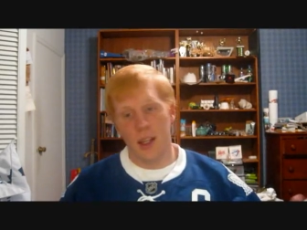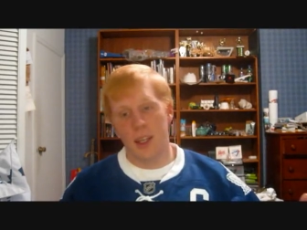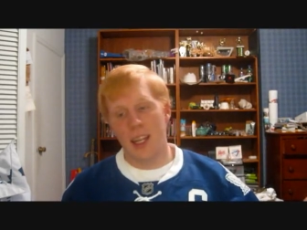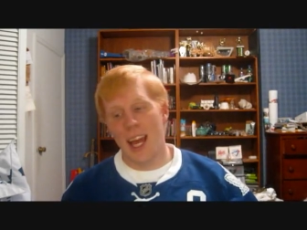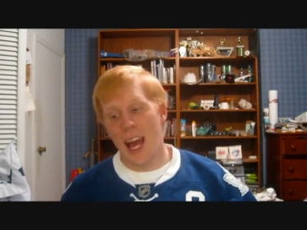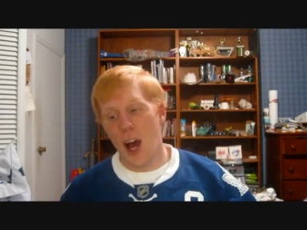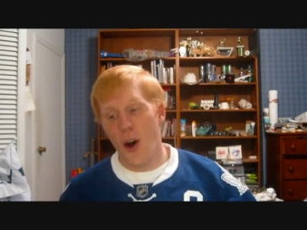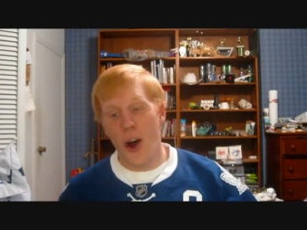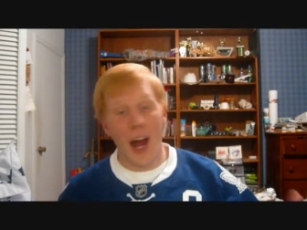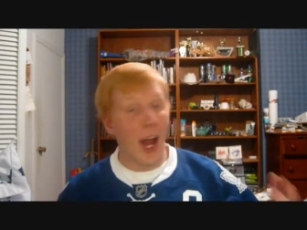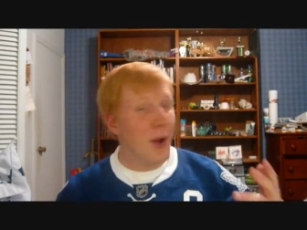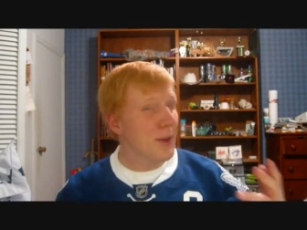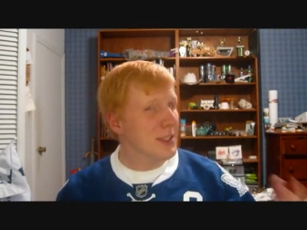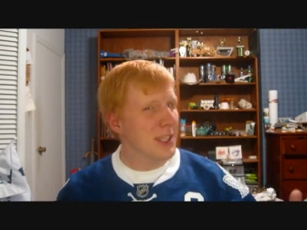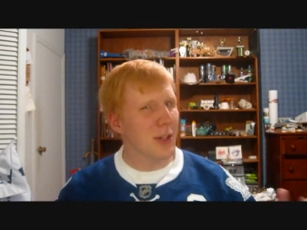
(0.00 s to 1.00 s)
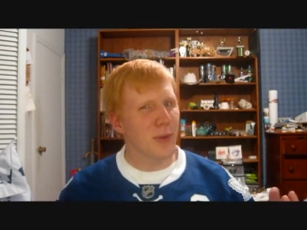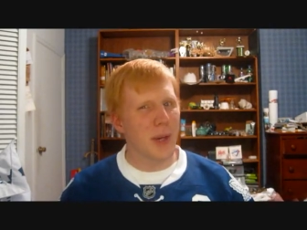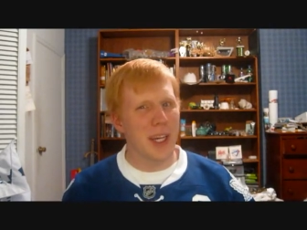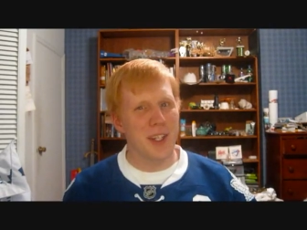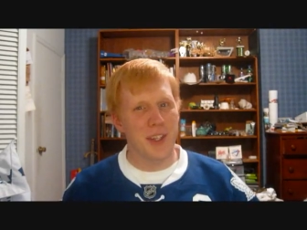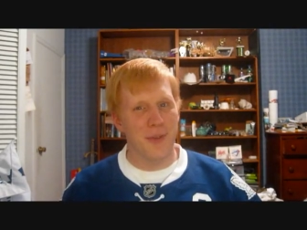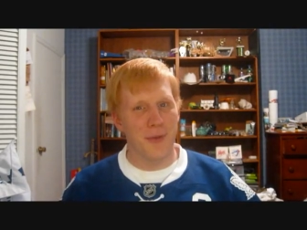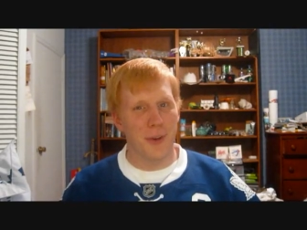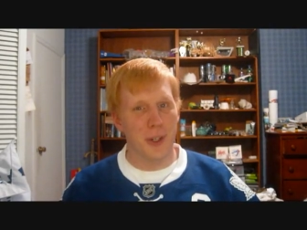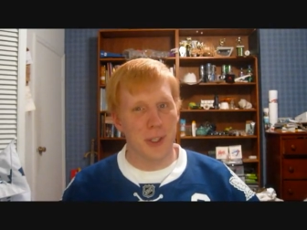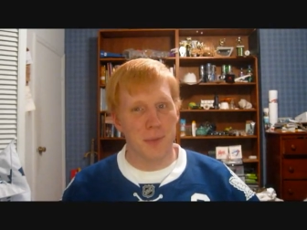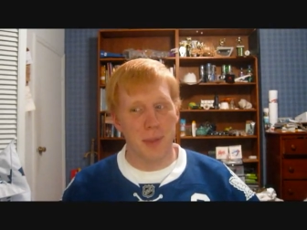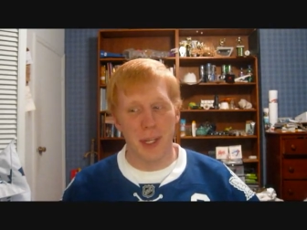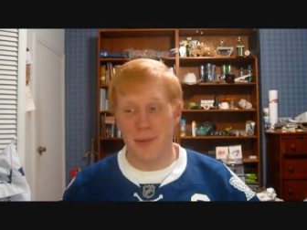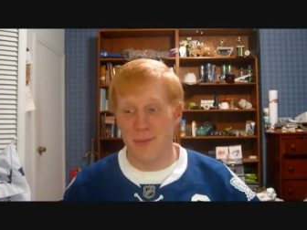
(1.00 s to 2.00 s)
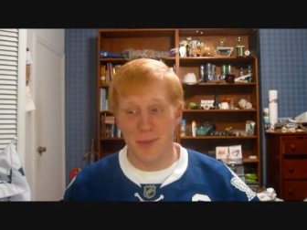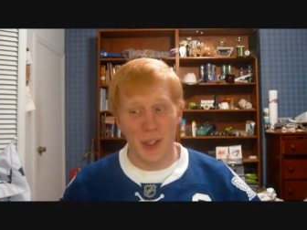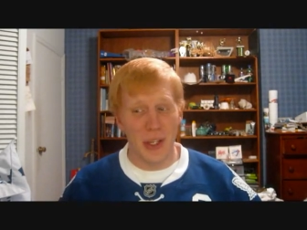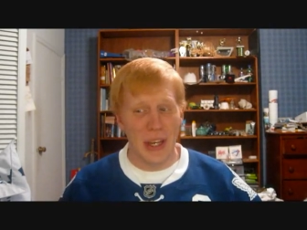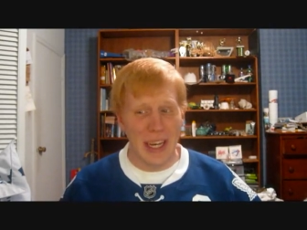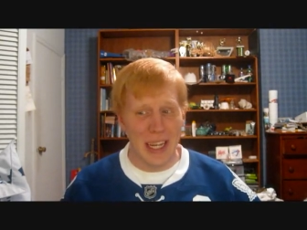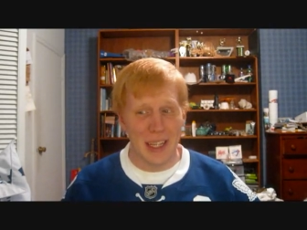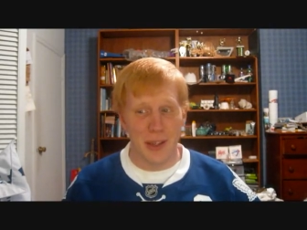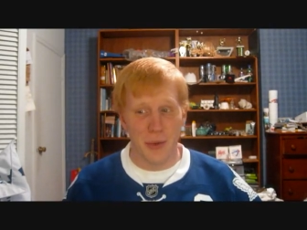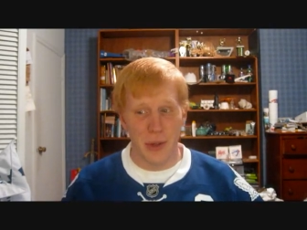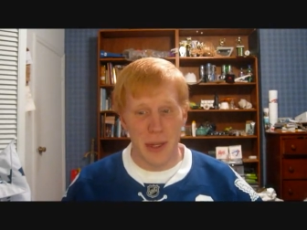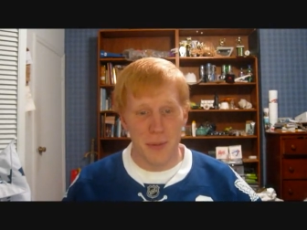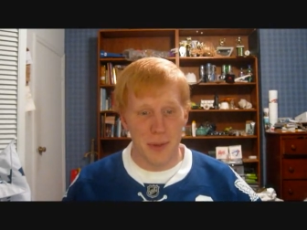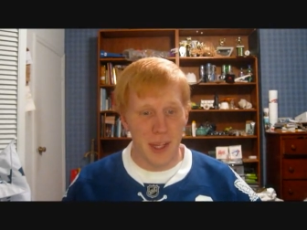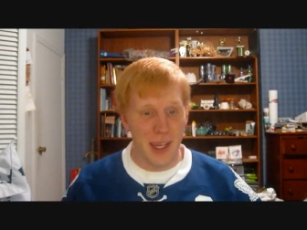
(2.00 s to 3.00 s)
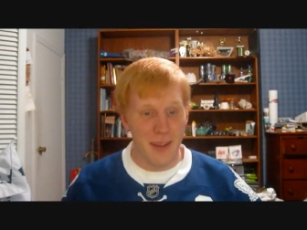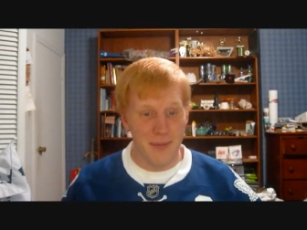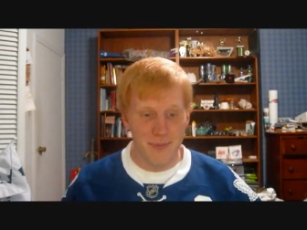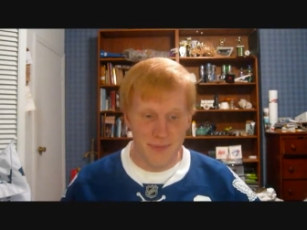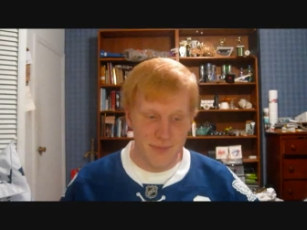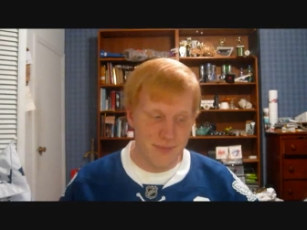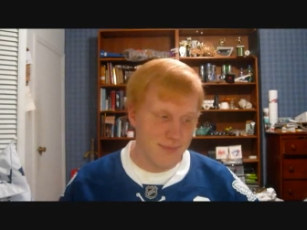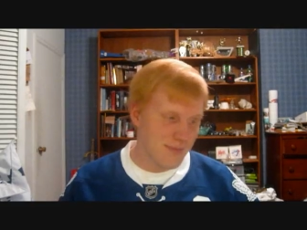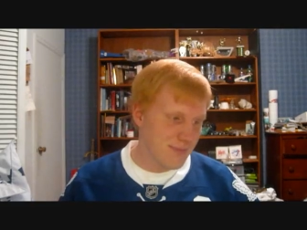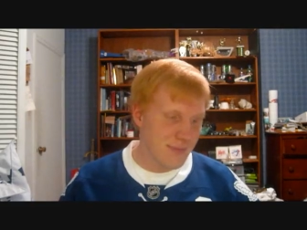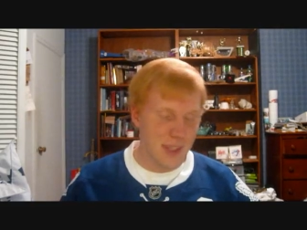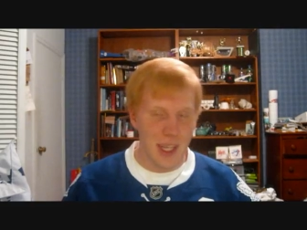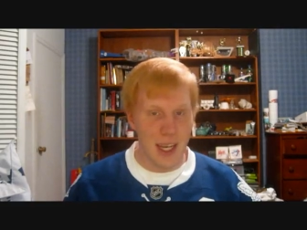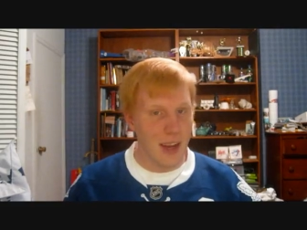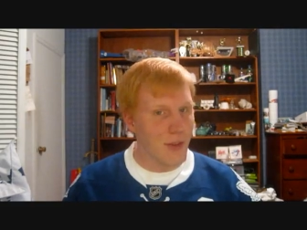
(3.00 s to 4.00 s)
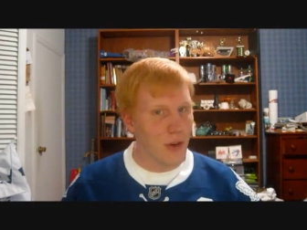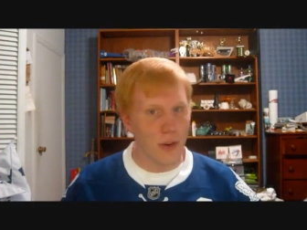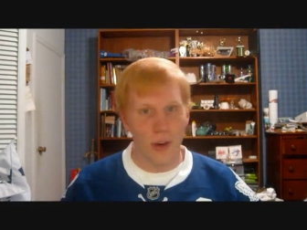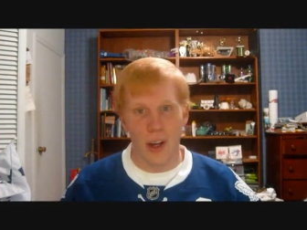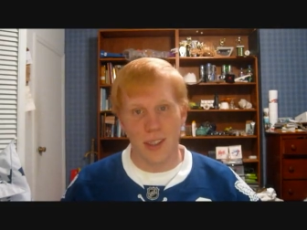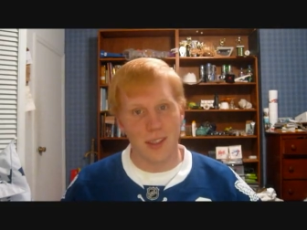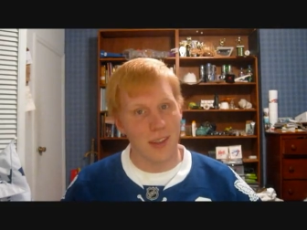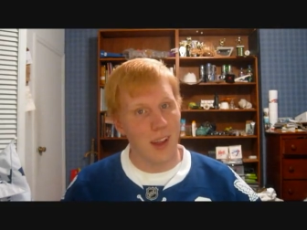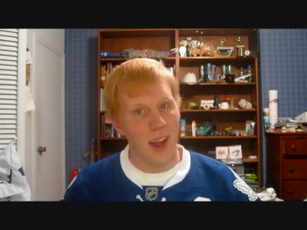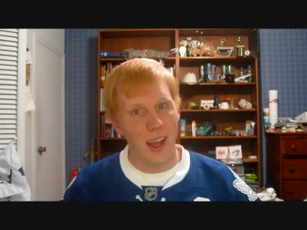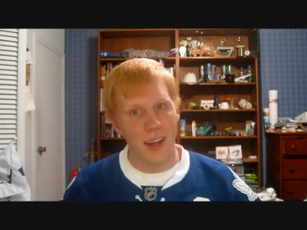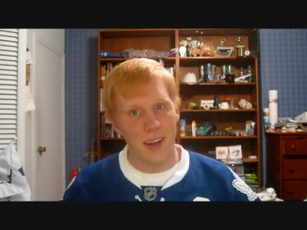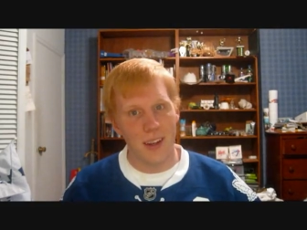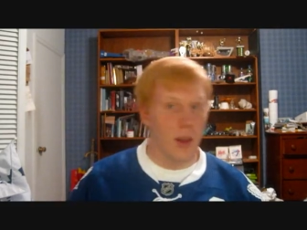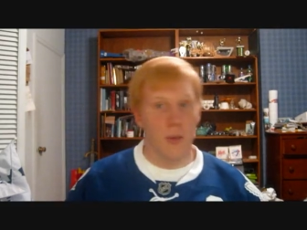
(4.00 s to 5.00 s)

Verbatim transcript: Now, I was outraged at first, but looking at the replay, it never crossed the line.